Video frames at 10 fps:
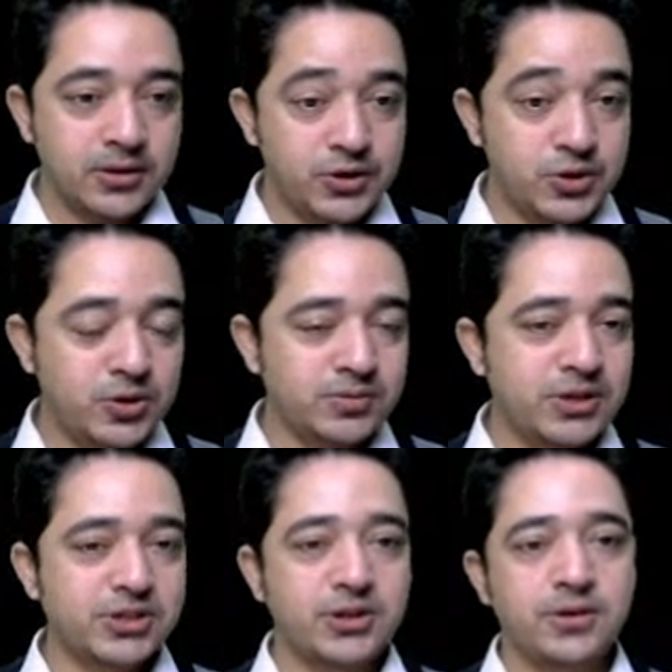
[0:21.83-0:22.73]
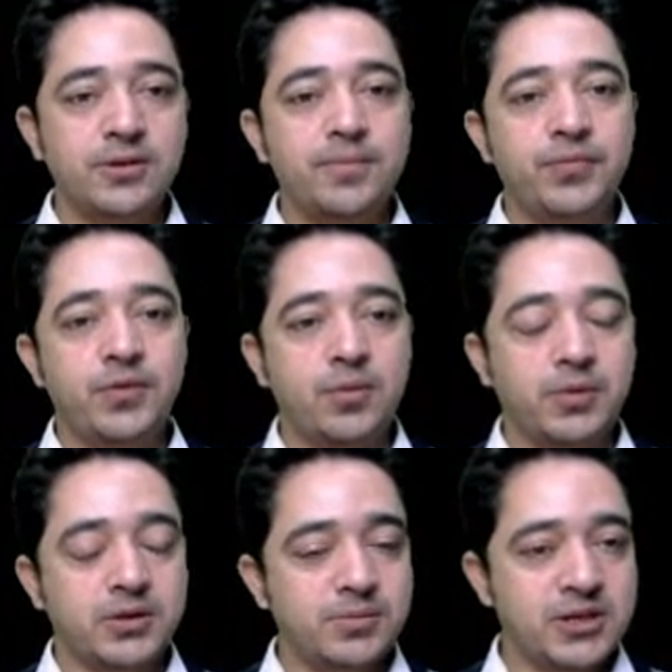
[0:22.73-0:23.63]
YouTube session on
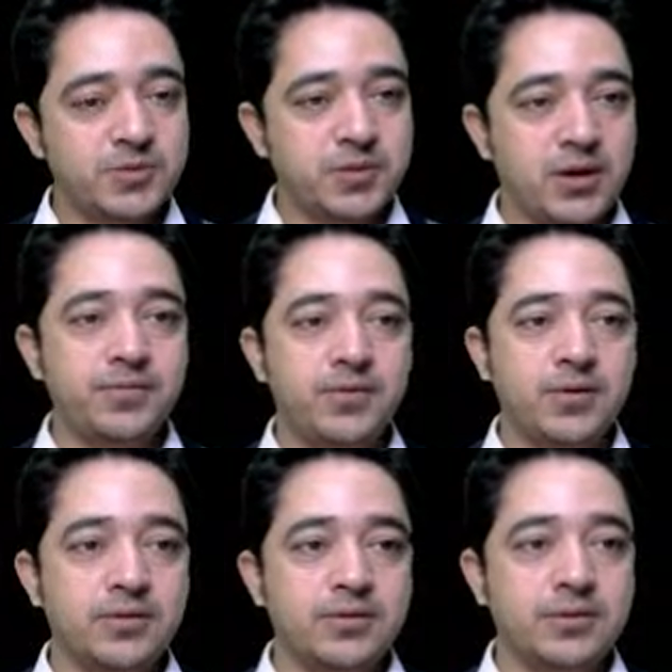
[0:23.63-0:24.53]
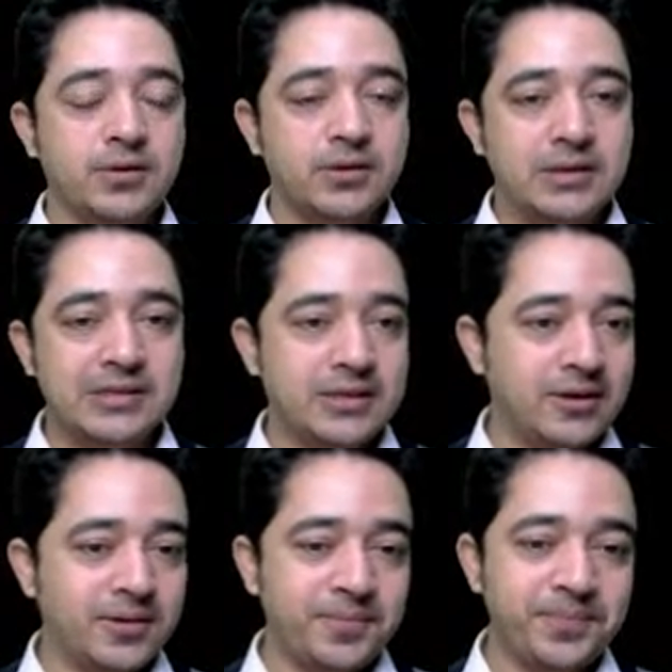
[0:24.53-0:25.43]
PRATHAM Test Prep in this
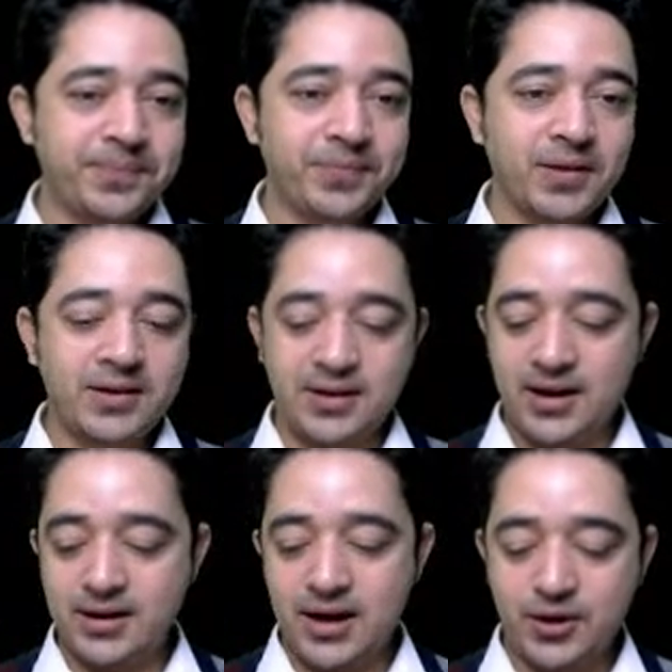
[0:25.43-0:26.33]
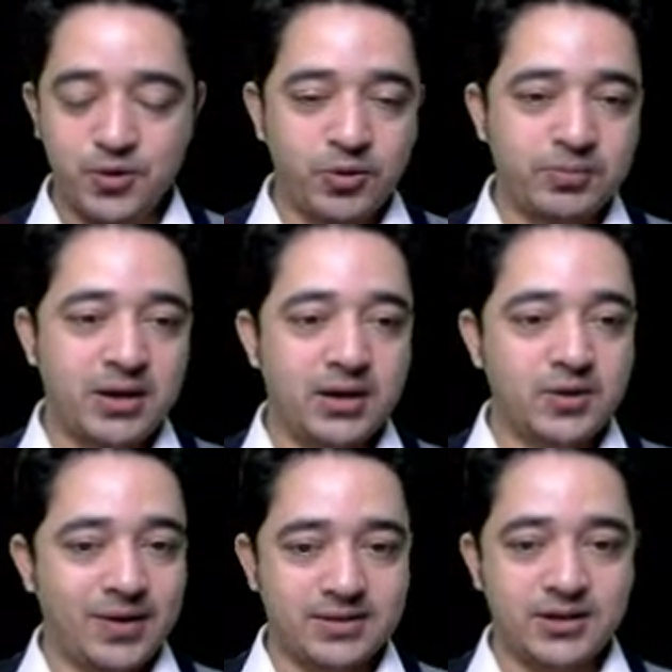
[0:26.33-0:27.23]
year, and I hope that
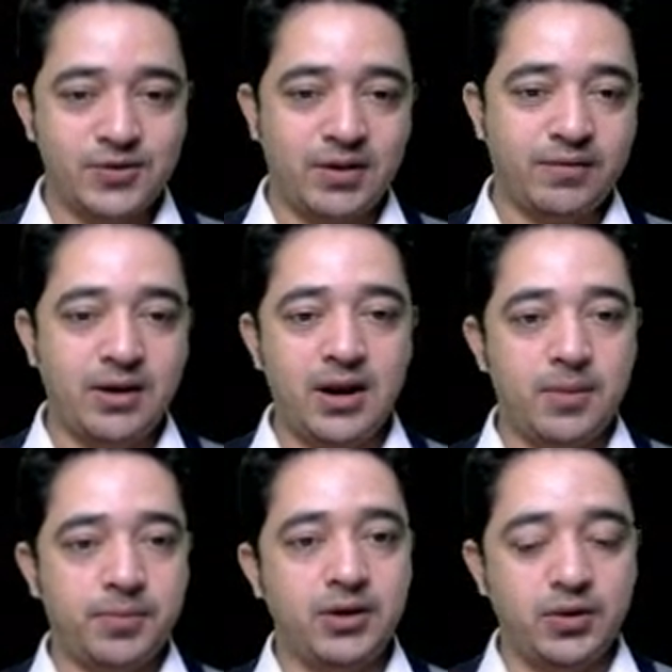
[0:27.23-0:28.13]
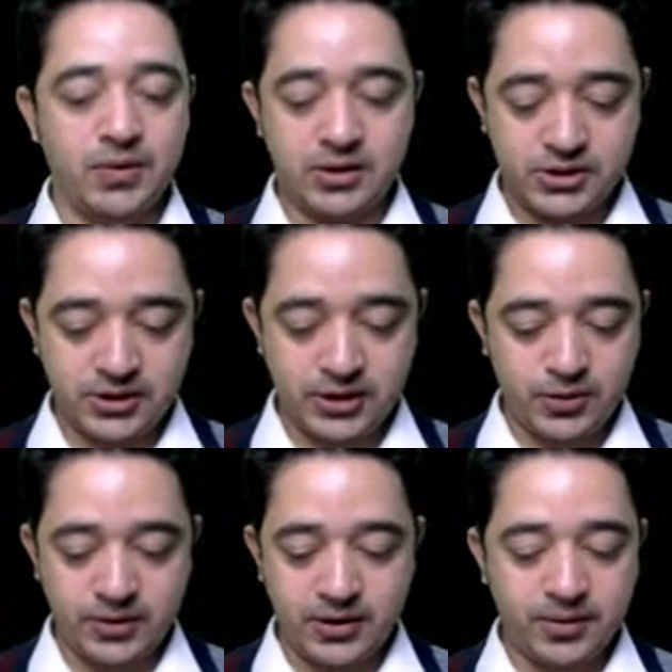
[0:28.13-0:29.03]
you guys are doing well. Aapki New Year achhi rahi
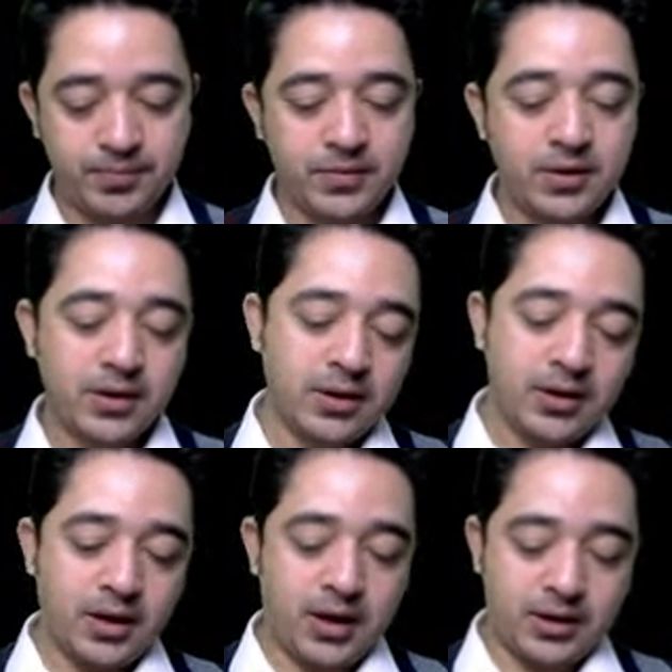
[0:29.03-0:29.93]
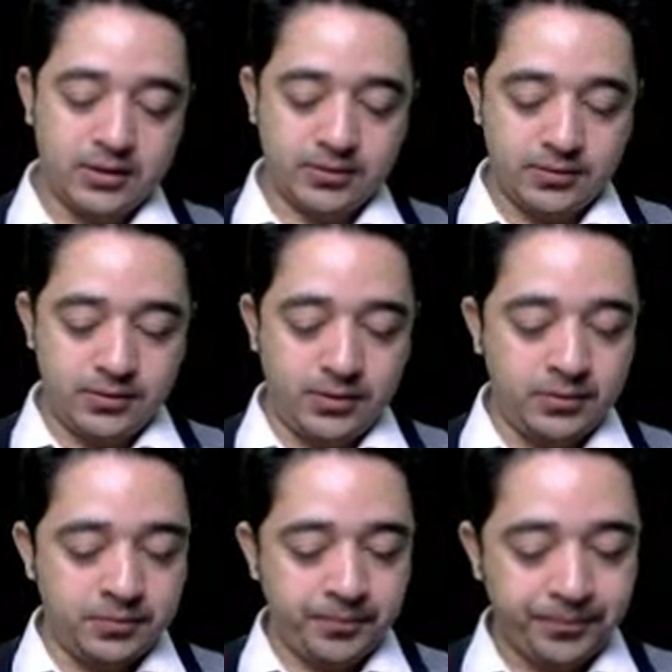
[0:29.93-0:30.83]
hongi.
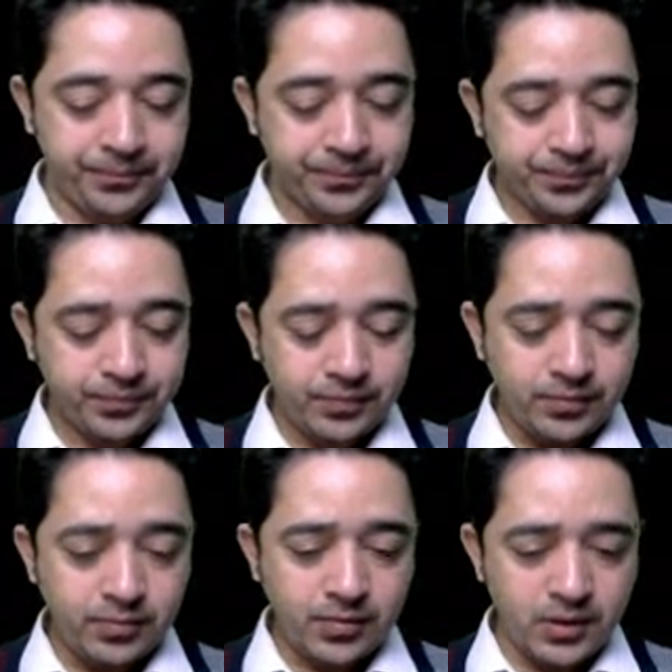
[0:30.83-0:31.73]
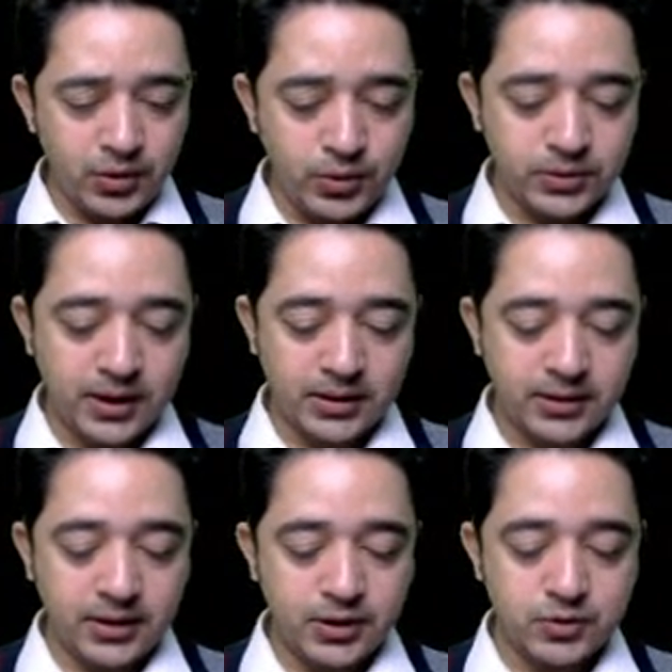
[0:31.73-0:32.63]
And you know that
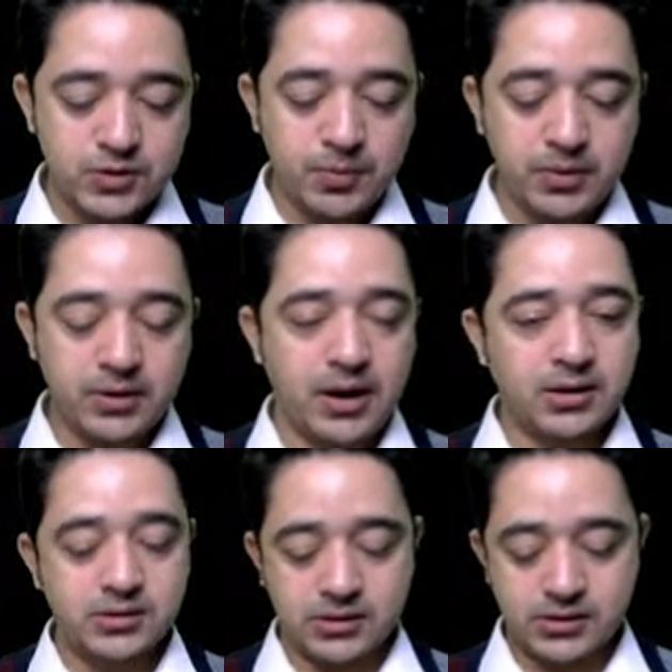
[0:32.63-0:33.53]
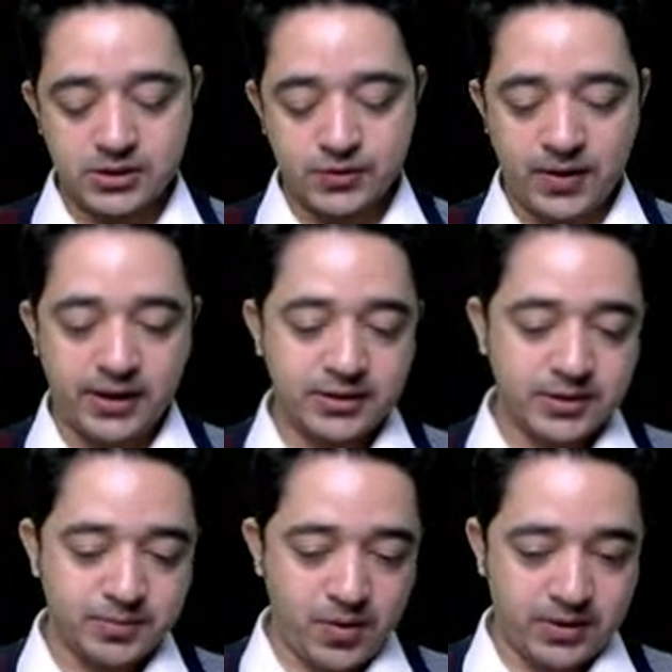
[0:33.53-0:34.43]
ki newspaper analysis is why it is
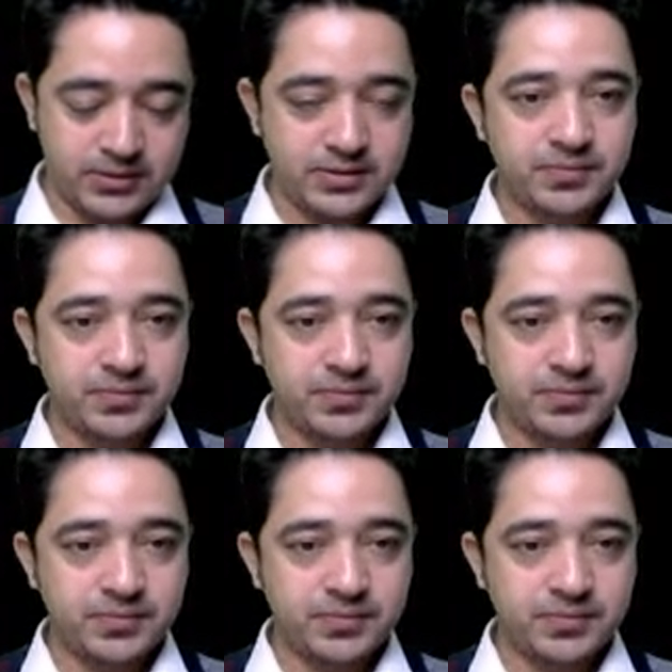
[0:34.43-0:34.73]
important.